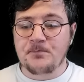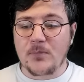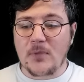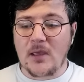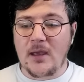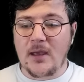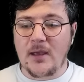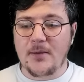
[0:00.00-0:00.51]

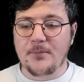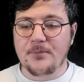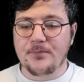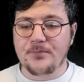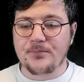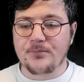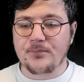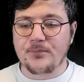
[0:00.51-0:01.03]

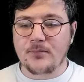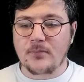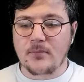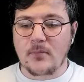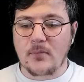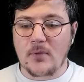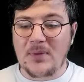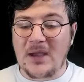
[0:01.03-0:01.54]

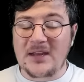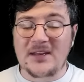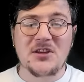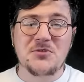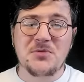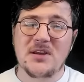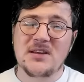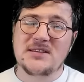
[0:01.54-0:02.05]
But I did
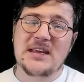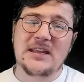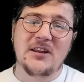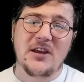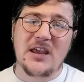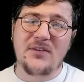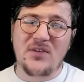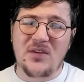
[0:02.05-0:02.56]
want to say,
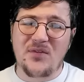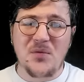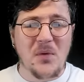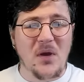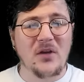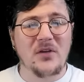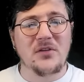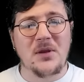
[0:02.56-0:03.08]
look, if you
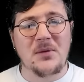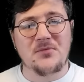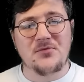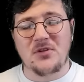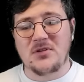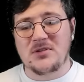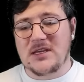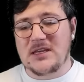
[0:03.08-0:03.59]
are going to do
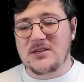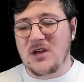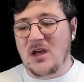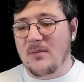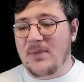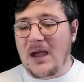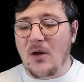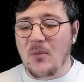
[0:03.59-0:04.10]
drugs, it's not
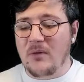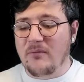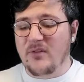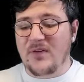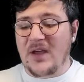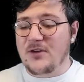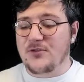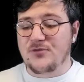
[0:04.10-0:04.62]
about whether
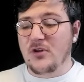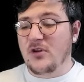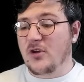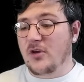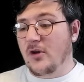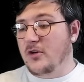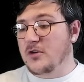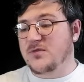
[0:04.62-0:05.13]
that drug
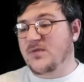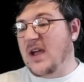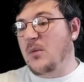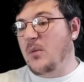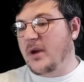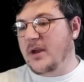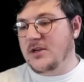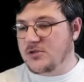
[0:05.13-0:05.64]
caused that
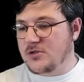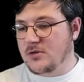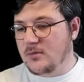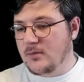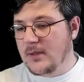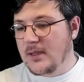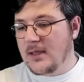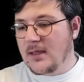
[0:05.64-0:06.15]
one
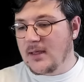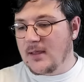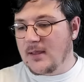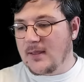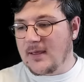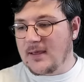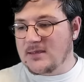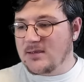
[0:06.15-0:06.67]
issue.
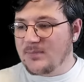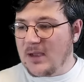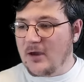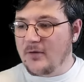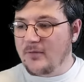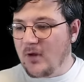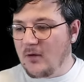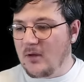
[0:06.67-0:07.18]
It's
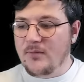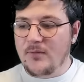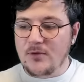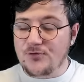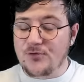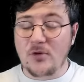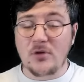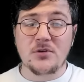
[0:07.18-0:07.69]
about knowing that
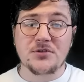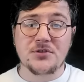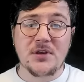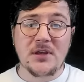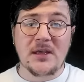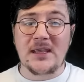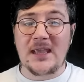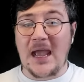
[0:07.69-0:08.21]
drugs
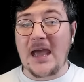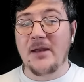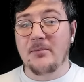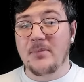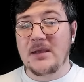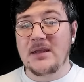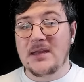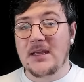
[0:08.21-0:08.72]
can
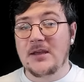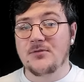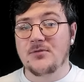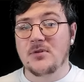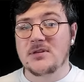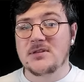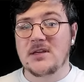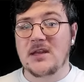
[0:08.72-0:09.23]
be
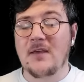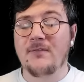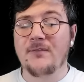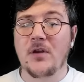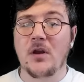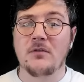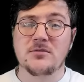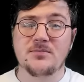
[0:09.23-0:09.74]
dangerous if
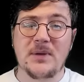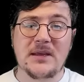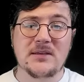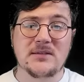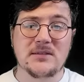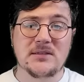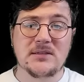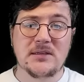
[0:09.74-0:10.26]
they're not
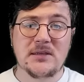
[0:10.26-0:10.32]
respected.